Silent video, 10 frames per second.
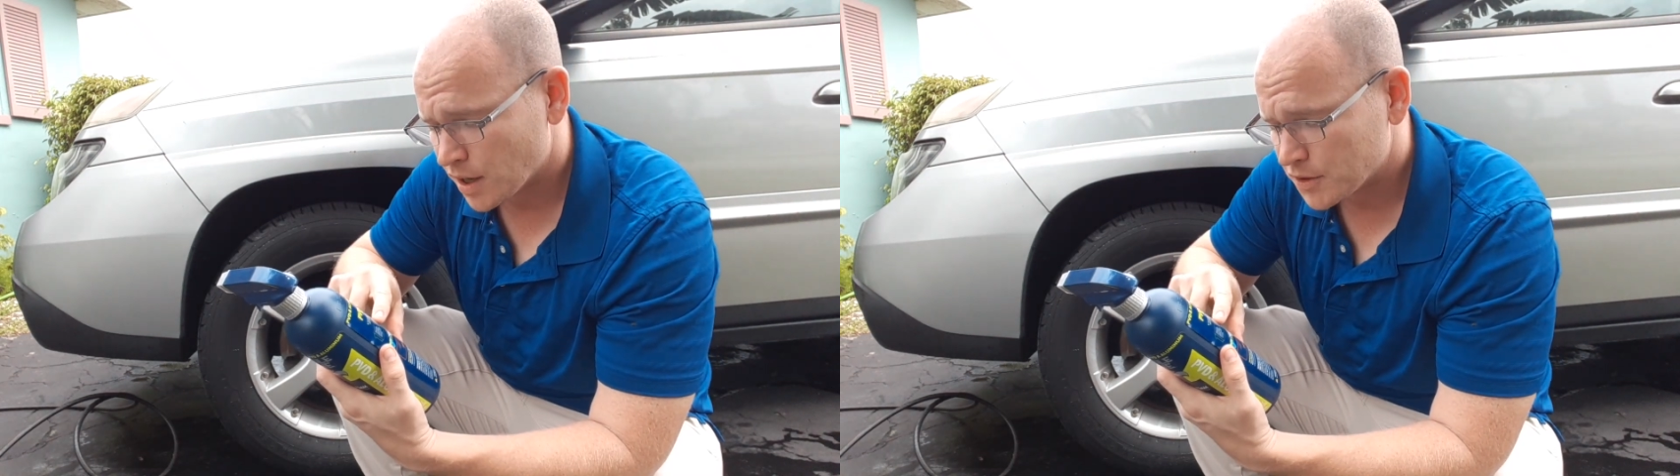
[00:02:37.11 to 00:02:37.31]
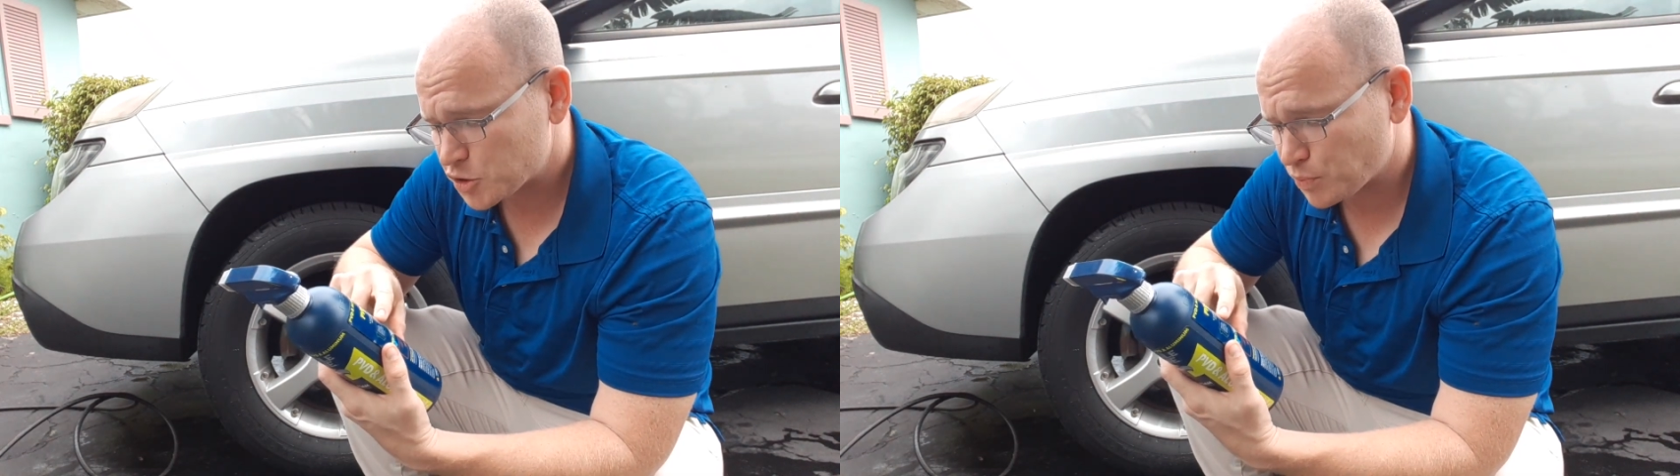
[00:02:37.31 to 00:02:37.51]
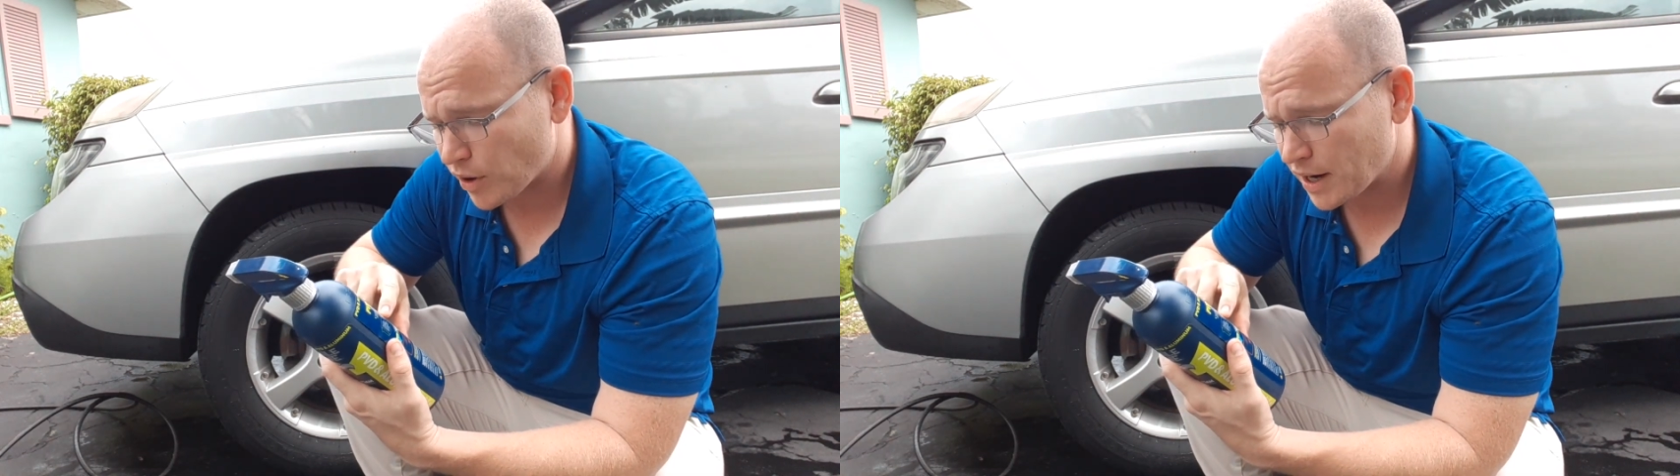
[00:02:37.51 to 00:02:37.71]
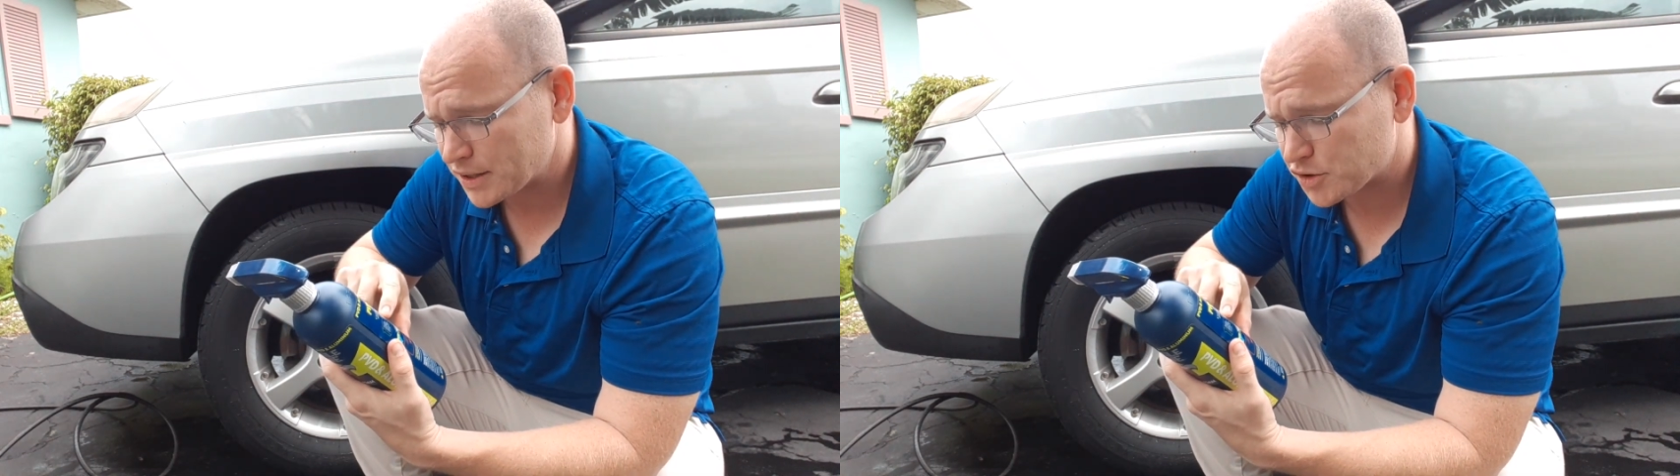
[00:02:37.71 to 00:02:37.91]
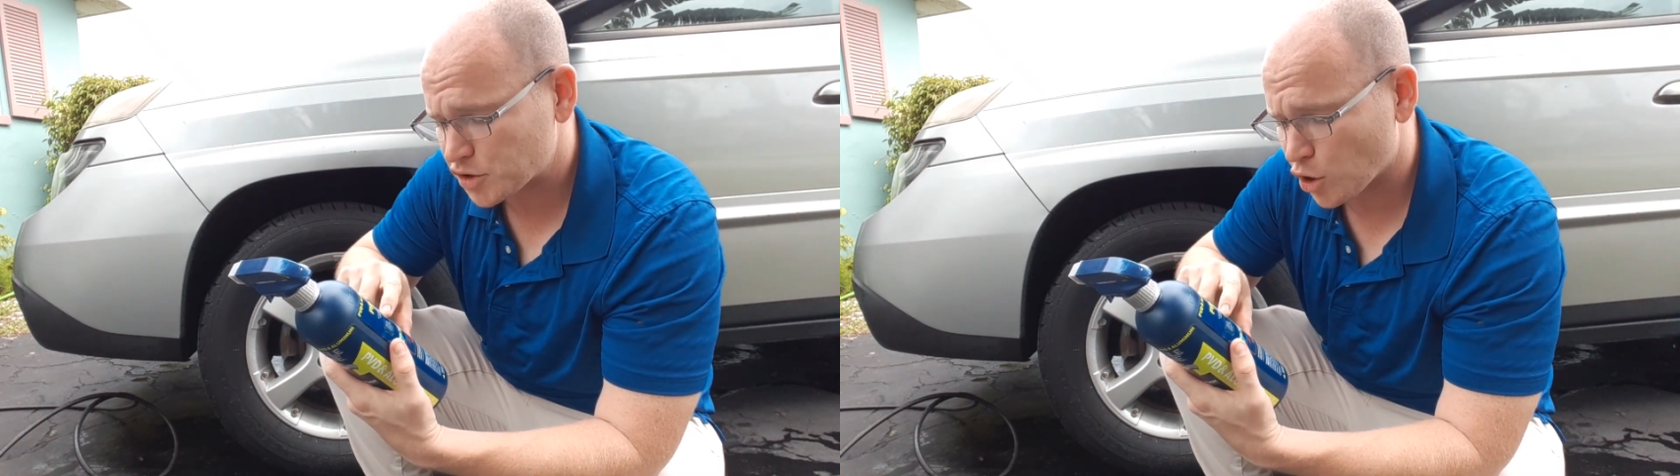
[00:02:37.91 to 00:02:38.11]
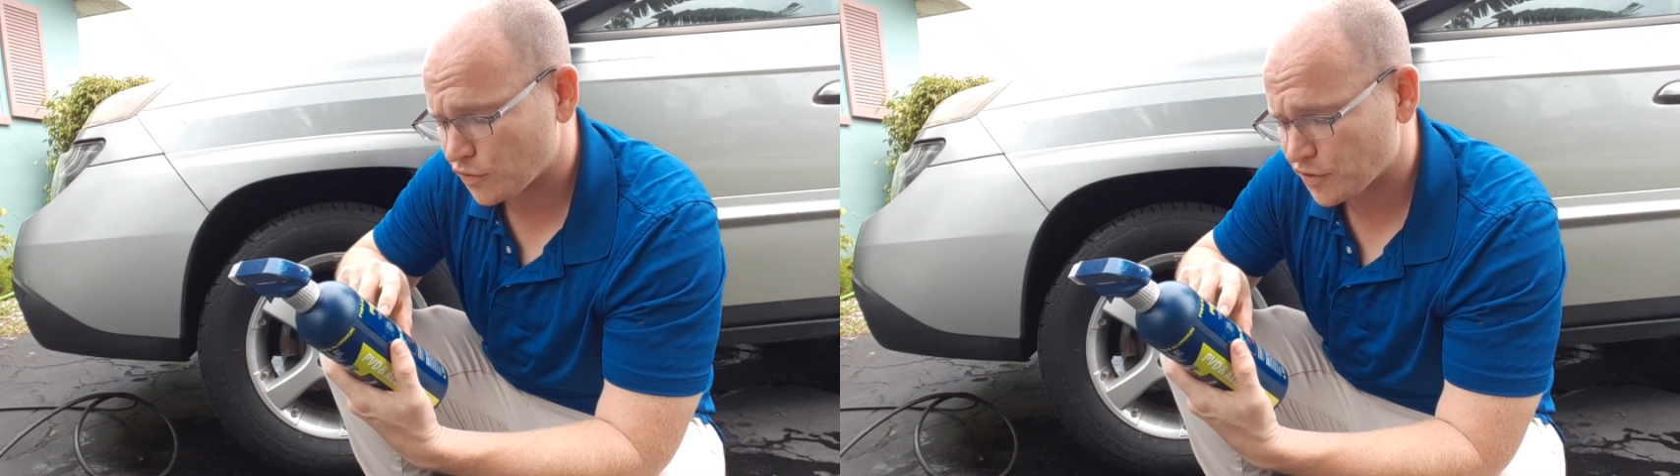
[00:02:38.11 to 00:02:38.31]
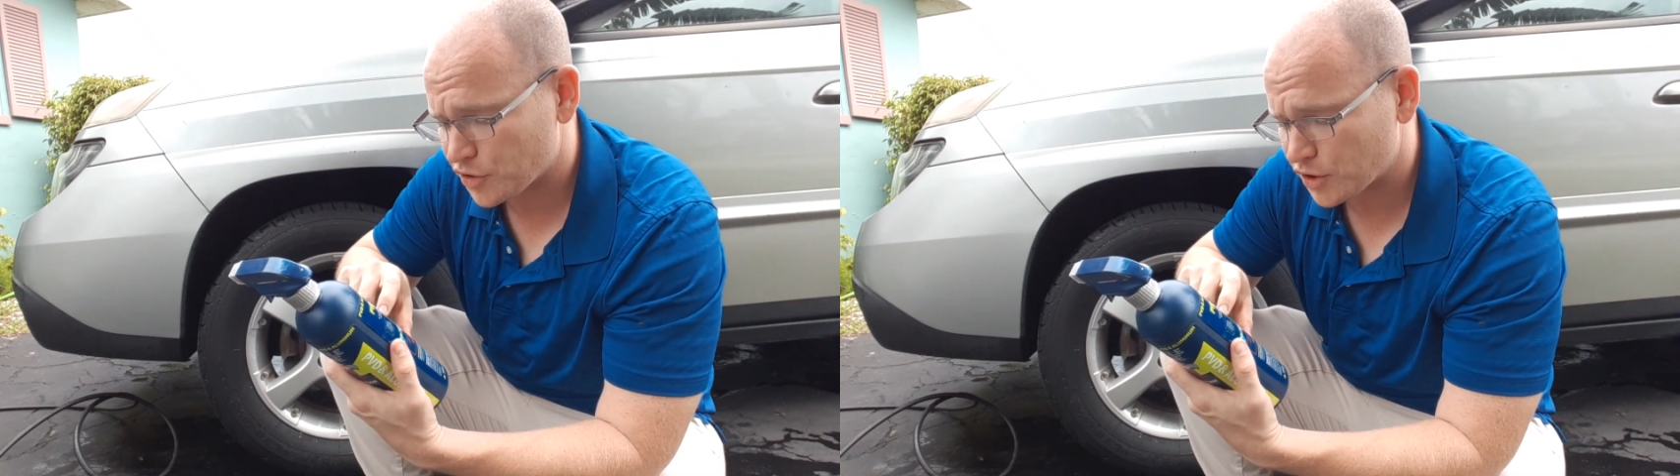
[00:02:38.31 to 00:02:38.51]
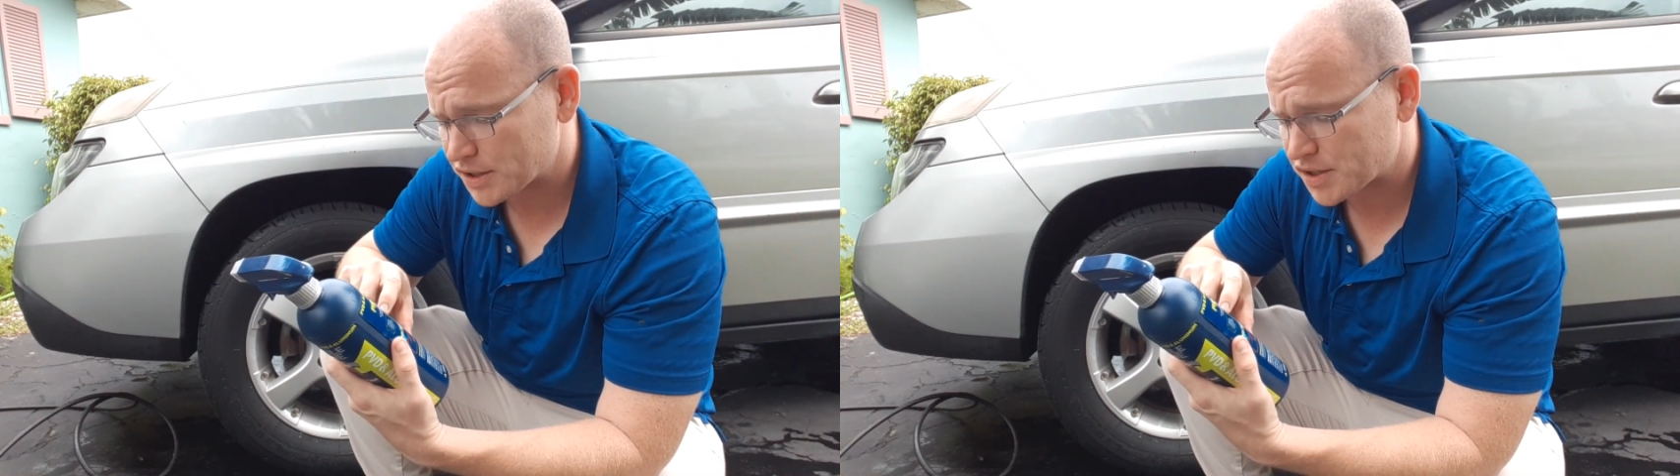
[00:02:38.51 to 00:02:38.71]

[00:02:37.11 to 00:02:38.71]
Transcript: Spray and soak for 30